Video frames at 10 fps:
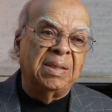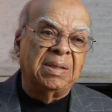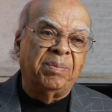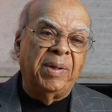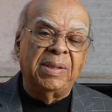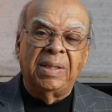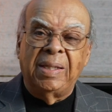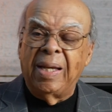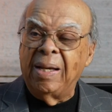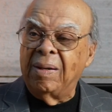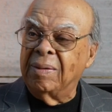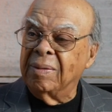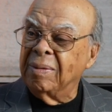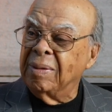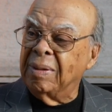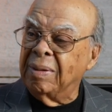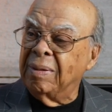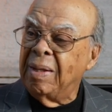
especially now. Uh,